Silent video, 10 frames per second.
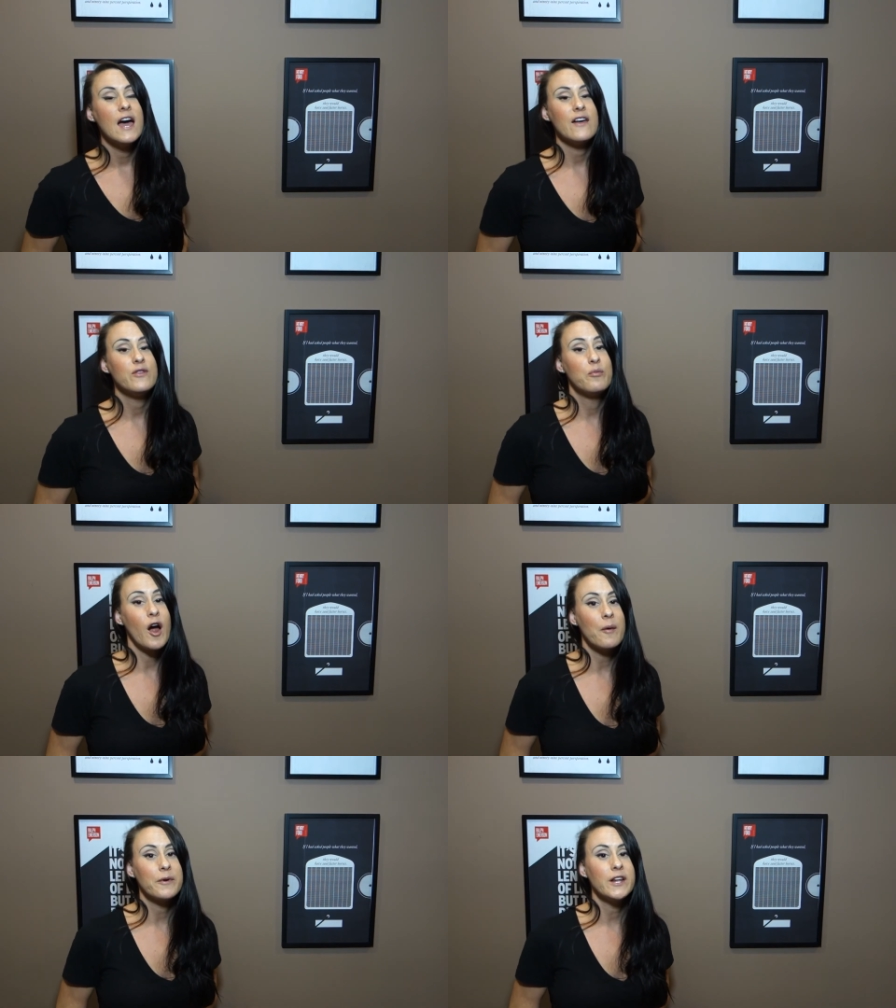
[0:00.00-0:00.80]
at the
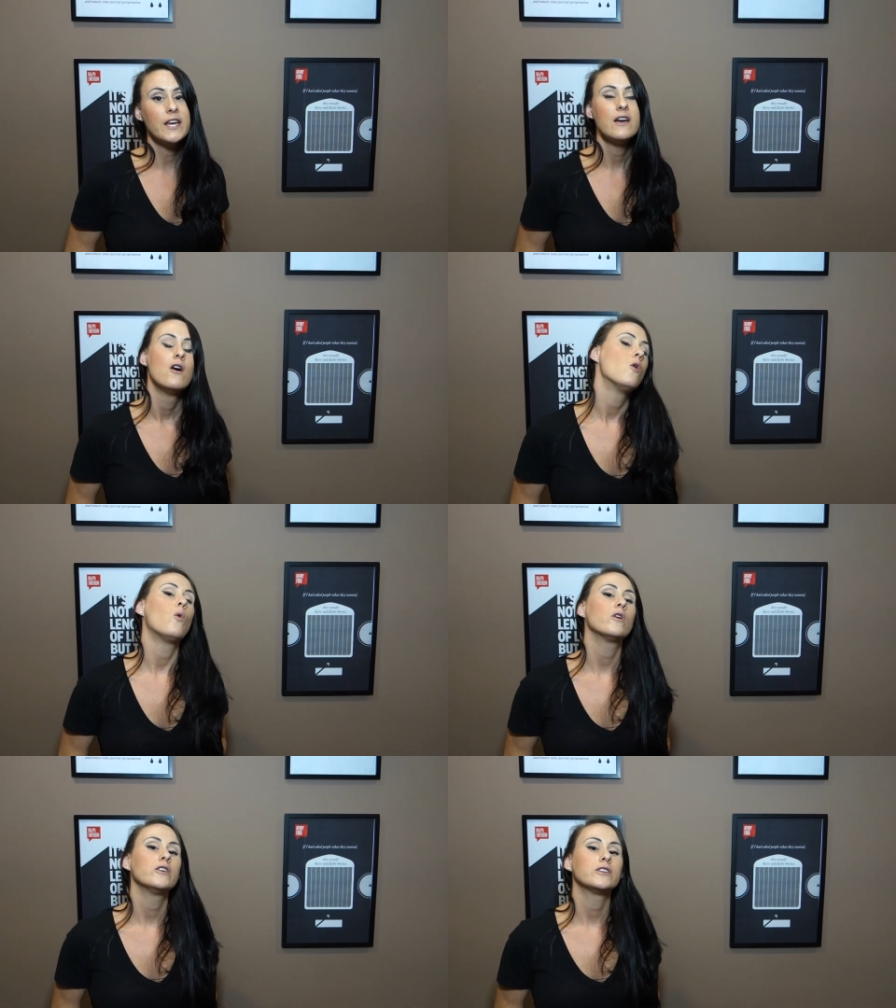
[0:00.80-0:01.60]
property
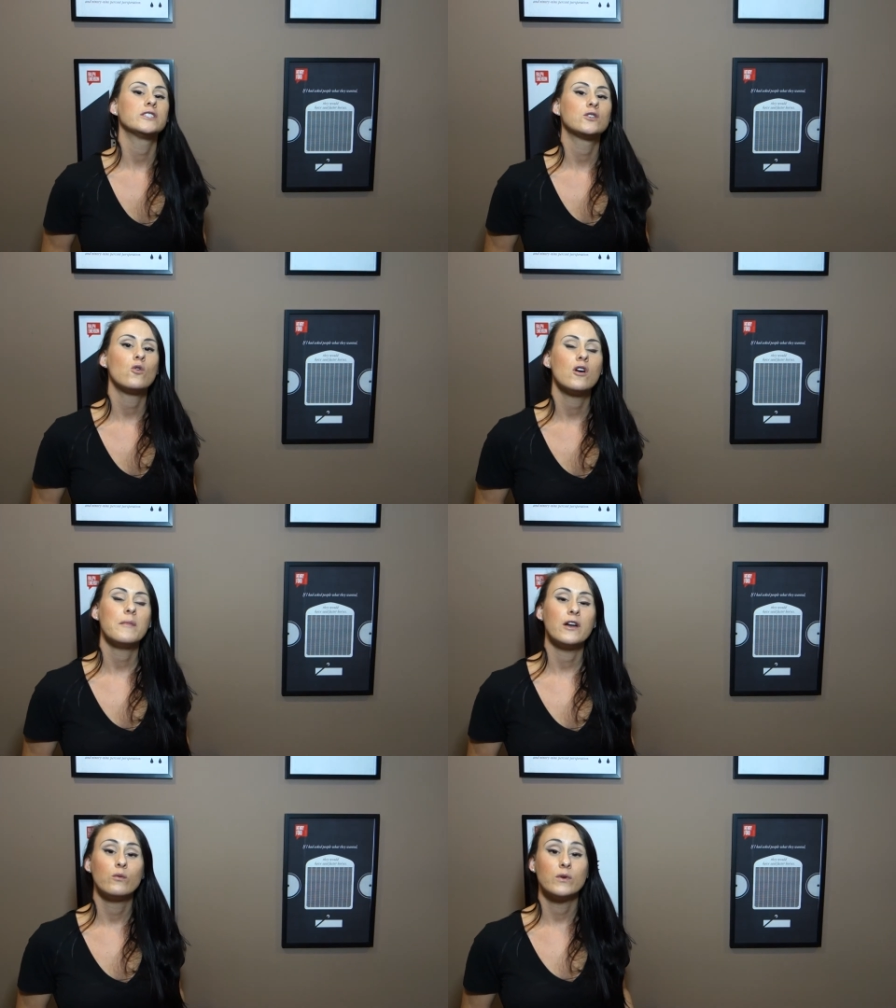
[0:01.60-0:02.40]
or you could score them
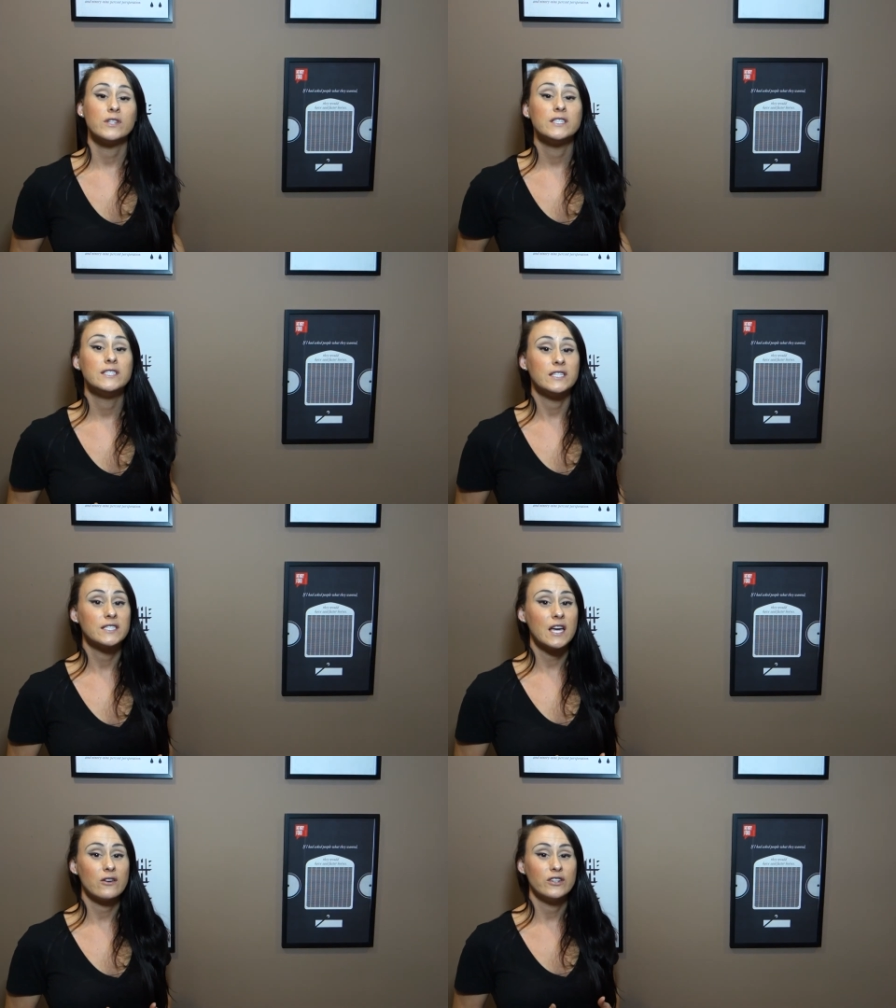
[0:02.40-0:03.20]
at a really
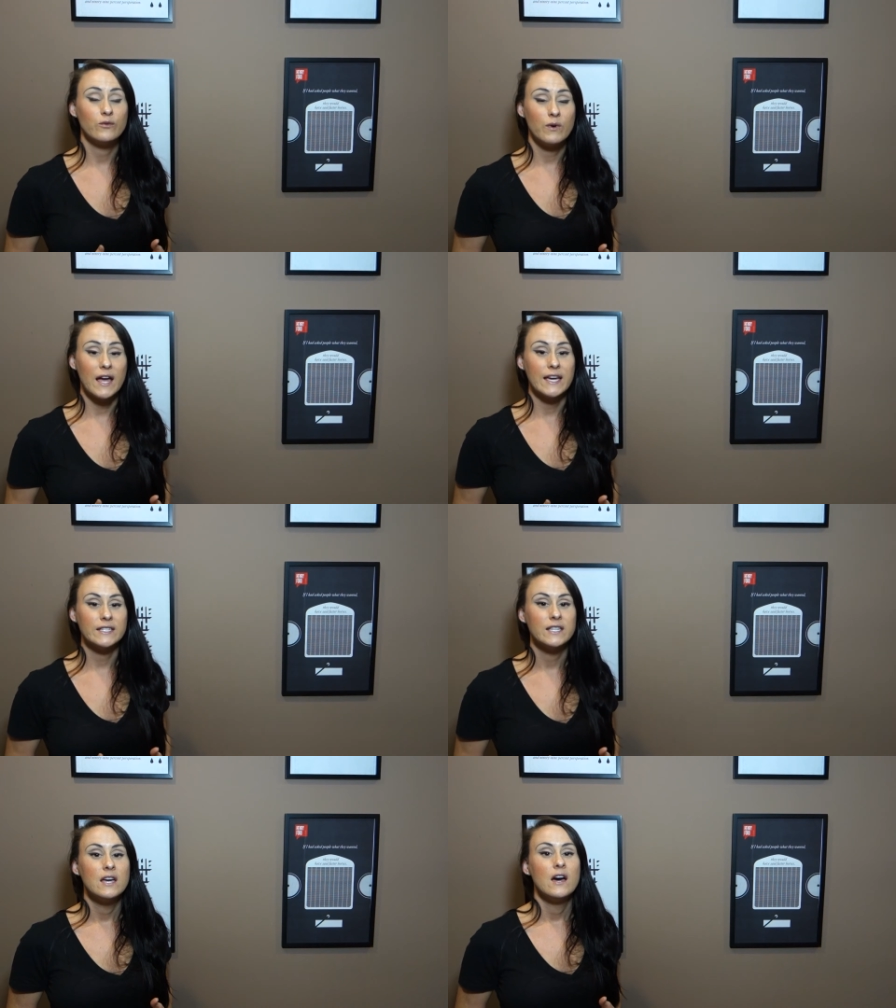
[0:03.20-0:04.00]
discounted rate.